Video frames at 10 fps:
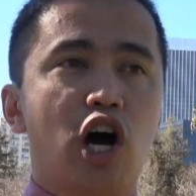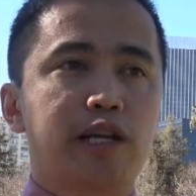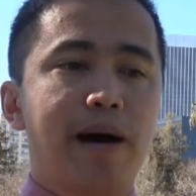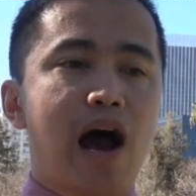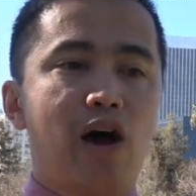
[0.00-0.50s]

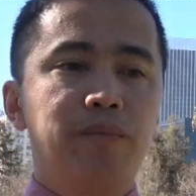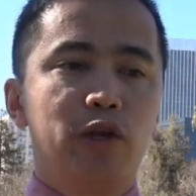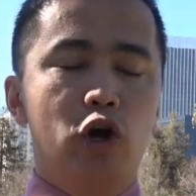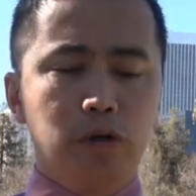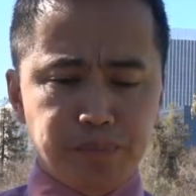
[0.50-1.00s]
talked about how
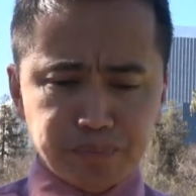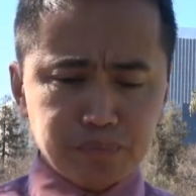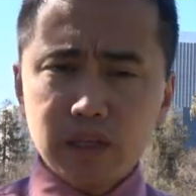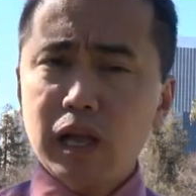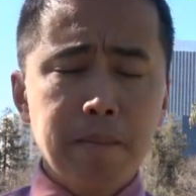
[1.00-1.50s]
you know
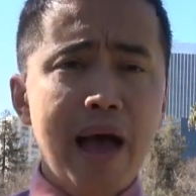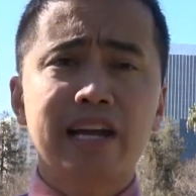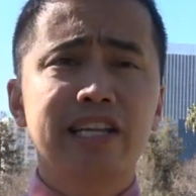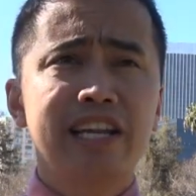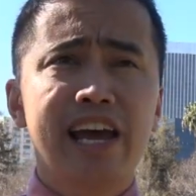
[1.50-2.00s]

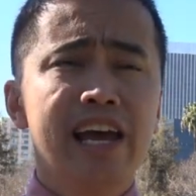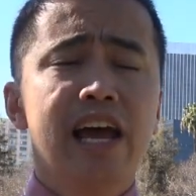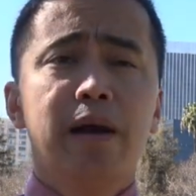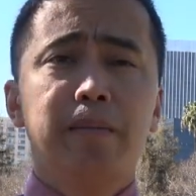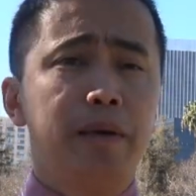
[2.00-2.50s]
back in the day
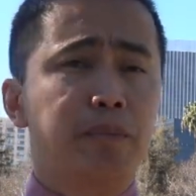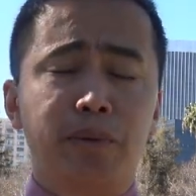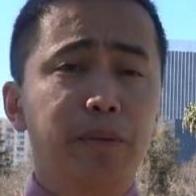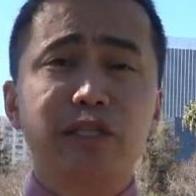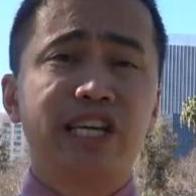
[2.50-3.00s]

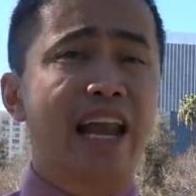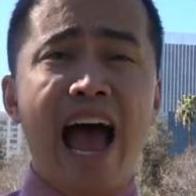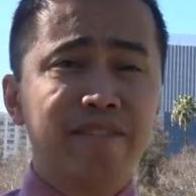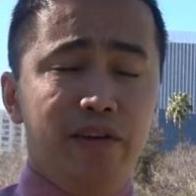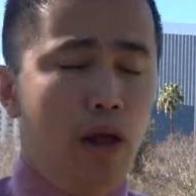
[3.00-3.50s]
people didn't
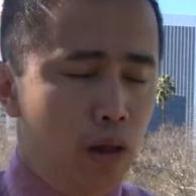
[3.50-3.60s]
have